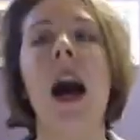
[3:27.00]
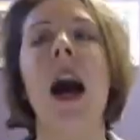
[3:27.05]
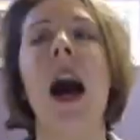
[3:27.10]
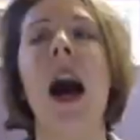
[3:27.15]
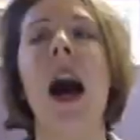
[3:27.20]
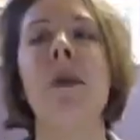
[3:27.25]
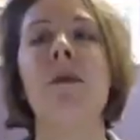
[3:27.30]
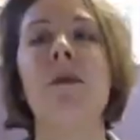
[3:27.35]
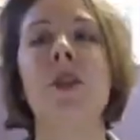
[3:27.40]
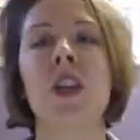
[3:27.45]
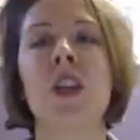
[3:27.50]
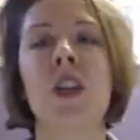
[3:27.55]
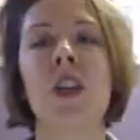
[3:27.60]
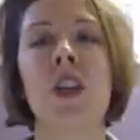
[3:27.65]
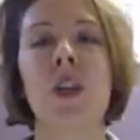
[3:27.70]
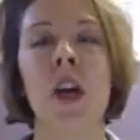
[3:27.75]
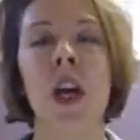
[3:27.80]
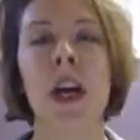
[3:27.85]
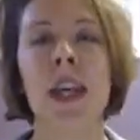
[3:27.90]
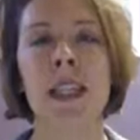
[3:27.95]
I'm
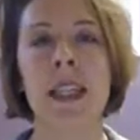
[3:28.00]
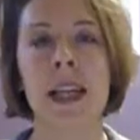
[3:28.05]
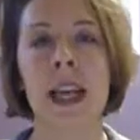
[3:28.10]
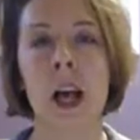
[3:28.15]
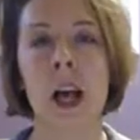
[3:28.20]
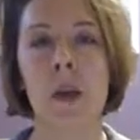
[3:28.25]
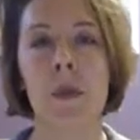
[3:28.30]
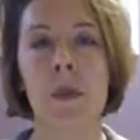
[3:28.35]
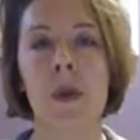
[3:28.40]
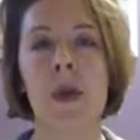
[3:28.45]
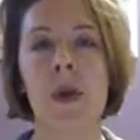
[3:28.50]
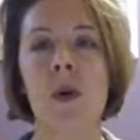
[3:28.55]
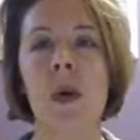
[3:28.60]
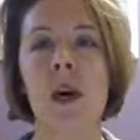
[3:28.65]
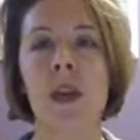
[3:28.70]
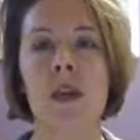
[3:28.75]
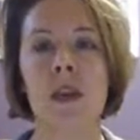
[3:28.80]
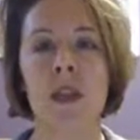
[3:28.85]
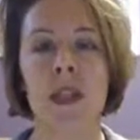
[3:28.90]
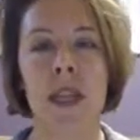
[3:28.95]
just trying to help you
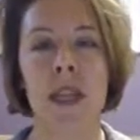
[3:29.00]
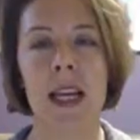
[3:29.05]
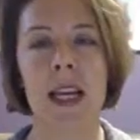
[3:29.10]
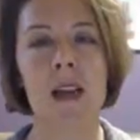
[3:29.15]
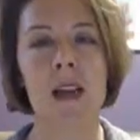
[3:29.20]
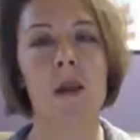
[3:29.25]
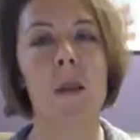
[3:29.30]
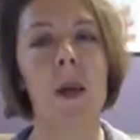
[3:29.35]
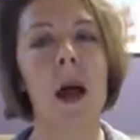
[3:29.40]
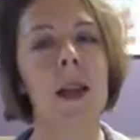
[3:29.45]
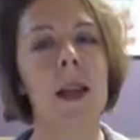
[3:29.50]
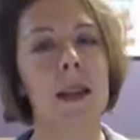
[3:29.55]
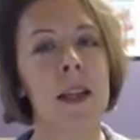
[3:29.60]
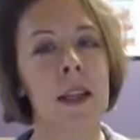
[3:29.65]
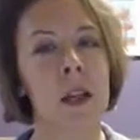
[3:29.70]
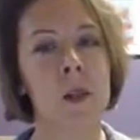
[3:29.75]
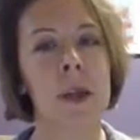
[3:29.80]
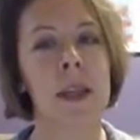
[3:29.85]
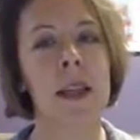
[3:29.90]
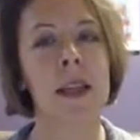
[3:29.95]
understand a
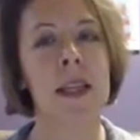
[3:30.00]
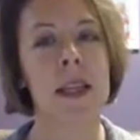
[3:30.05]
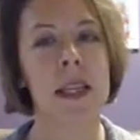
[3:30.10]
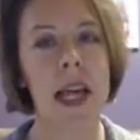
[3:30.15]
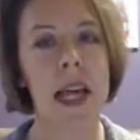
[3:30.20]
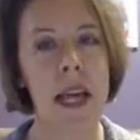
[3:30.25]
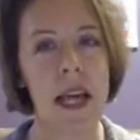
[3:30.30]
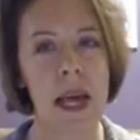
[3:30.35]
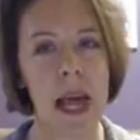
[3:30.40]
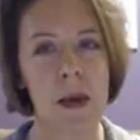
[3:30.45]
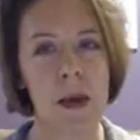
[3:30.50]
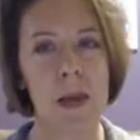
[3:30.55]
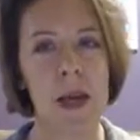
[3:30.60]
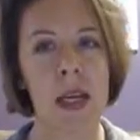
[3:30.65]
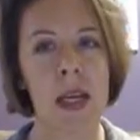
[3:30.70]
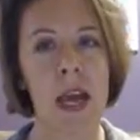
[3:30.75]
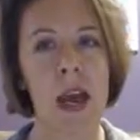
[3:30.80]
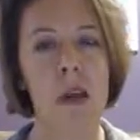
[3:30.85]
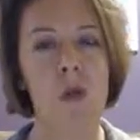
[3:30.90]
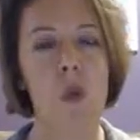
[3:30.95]
little bit of the
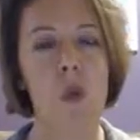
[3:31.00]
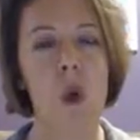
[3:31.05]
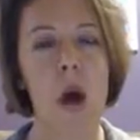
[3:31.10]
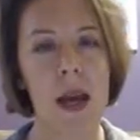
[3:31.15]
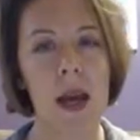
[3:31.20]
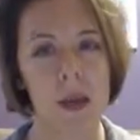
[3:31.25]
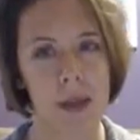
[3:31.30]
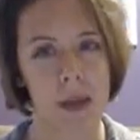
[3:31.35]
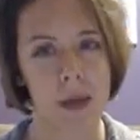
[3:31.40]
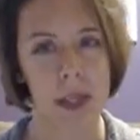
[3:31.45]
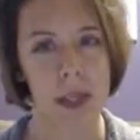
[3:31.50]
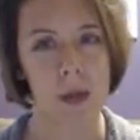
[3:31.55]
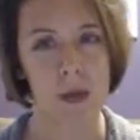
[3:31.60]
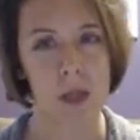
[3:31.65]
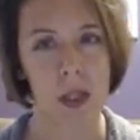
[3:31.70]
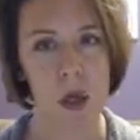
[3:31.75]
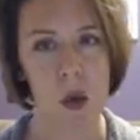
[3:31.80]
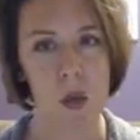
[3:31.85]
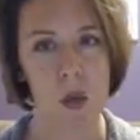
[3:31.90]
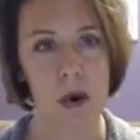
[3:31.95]
dynamic and why this
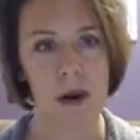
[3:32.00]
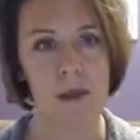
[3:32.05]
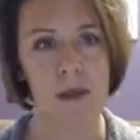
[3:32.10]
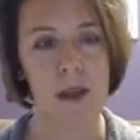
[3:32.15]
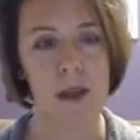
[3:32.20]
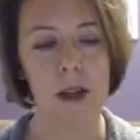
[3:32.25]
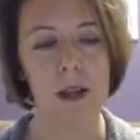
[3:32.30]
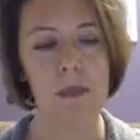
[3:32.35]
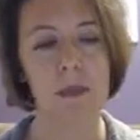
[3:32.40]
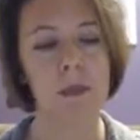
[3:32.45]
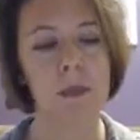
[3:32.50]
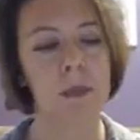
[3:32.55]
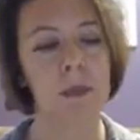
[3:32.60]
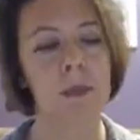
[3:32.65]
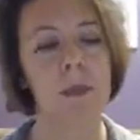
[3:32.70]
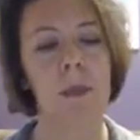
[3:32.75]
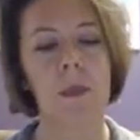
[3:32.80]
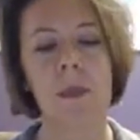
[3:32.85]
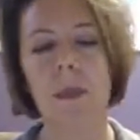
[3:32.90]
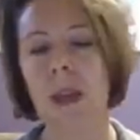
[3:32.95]
seems so prevalent.
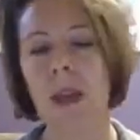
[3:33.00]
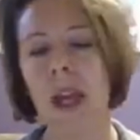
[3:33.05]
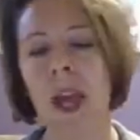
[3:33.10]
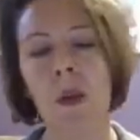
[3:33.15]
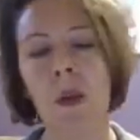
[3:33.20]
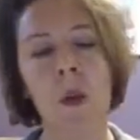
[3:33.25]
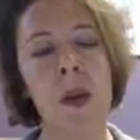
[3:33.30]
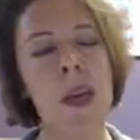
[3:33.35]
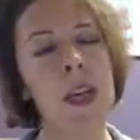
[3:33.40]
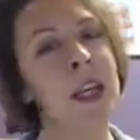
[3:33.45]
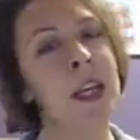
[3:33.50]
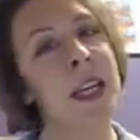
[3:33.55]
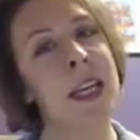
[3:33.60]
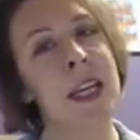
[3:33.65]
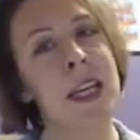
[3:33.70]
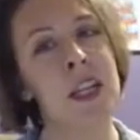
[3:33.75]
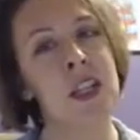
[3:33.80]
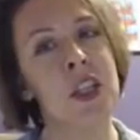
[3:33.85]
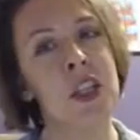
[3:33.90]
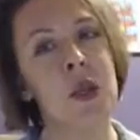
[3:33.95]
And we could get
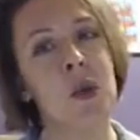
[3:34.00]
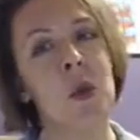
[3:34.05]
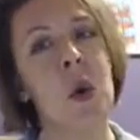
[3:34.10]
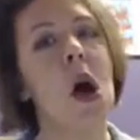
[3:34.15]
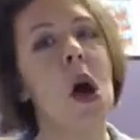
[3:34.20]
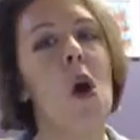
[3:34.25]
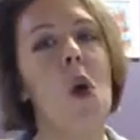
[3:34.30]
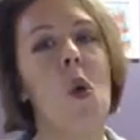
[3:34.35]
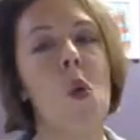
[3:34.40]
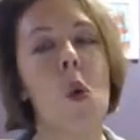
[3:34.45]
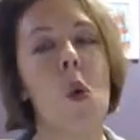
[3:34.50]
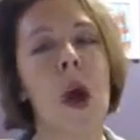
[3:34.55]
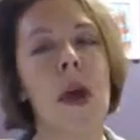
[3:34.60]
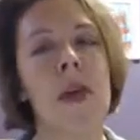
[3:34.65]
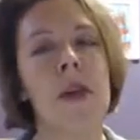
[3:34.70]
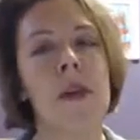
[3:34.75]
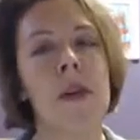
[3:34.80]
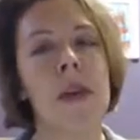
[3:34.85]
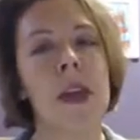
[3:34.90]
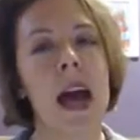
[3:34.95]
into
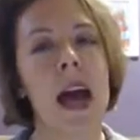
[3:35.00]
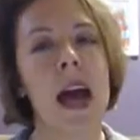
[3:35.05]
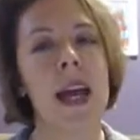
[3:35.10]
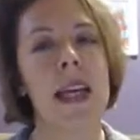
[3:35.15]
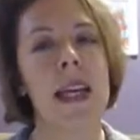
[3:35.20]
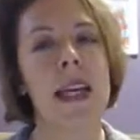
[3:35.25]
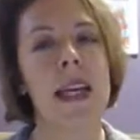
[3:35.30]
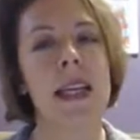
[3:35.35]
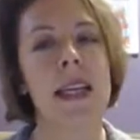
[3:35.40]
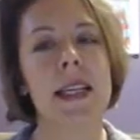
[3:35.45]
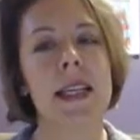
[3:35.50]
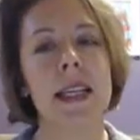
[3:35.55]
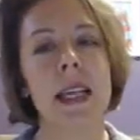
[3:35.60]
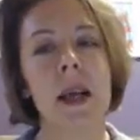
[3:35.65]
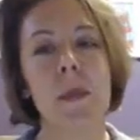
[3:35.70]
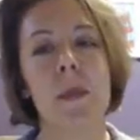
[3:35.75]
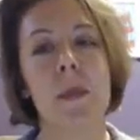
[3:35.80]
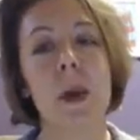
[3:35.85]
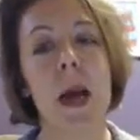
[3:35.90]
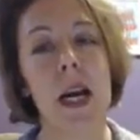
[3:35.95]
whether that is
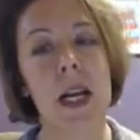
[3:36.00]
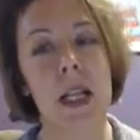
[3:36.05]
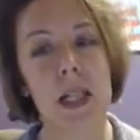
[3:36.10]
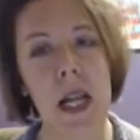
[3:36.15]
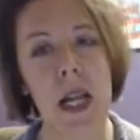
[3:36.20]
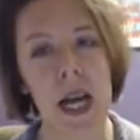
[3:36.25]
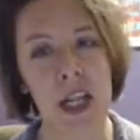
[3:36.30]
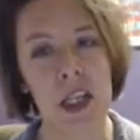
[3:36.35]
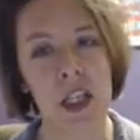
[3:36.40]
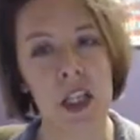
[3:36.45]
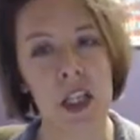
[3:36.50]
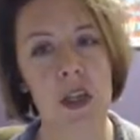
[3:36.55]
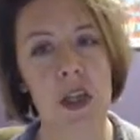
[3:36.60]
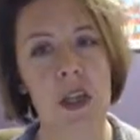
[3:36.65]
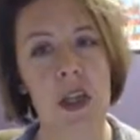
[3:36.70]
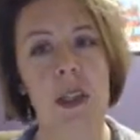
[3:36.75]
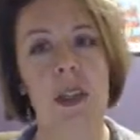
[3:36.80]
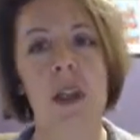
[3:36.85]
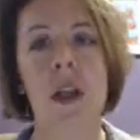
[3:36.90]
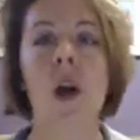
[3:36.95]

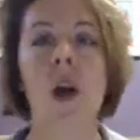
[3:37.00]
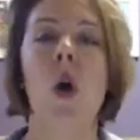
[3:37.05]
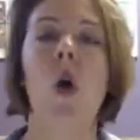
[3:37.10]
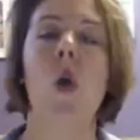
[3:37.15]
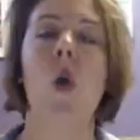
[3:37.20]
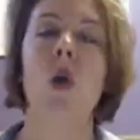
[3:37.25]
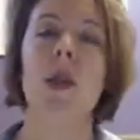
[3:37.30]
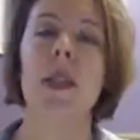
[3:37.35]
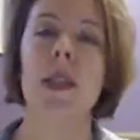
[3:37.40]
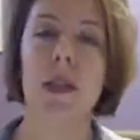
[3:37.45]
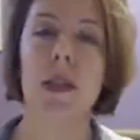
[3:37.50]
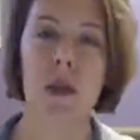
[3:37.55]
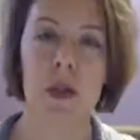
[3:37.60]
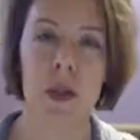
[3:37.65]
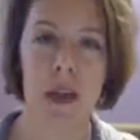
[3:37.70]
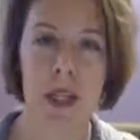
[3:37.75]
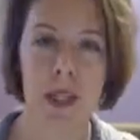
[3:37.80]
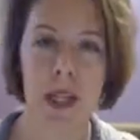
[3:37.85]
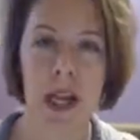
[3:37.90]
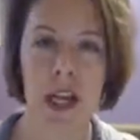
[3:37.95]
biological or
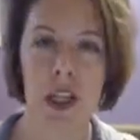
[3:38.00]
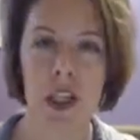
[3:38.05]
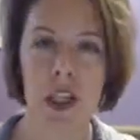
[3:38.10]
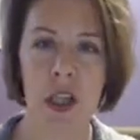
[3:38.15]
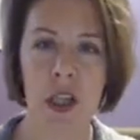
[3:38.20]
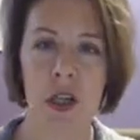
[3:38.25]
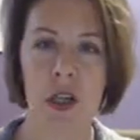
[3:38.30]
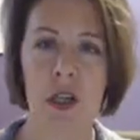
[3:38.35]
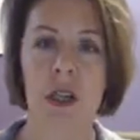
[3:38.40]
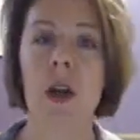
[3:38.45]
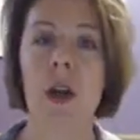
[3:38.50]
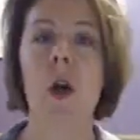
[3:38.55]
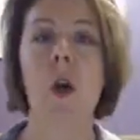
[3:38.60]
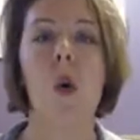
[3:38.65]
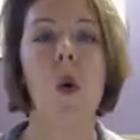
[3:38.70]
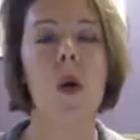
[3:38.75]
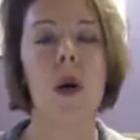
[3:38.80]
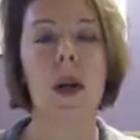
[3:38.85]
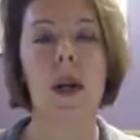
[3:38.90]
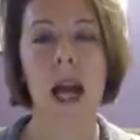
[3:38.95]
sociological
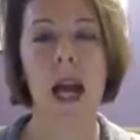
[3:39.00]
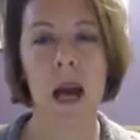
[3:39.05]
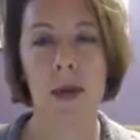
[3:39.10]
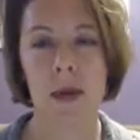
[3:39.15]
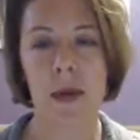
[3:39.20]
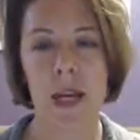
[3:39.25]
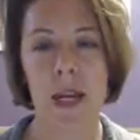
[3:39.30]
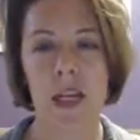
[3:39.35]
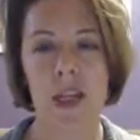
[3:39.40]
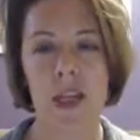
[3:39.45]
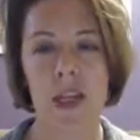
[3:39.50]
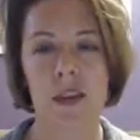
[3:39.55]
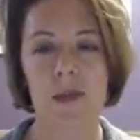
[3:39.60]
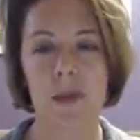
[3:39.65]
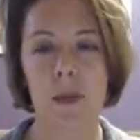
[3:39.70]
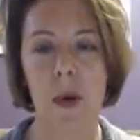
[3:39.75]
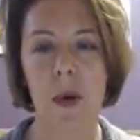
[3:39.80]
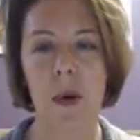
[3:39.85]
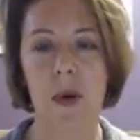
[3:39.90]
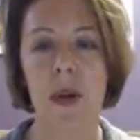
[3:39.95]
or a combination
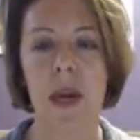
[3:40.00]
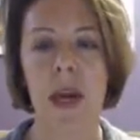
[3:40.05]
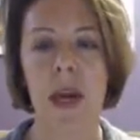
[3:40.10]
of both.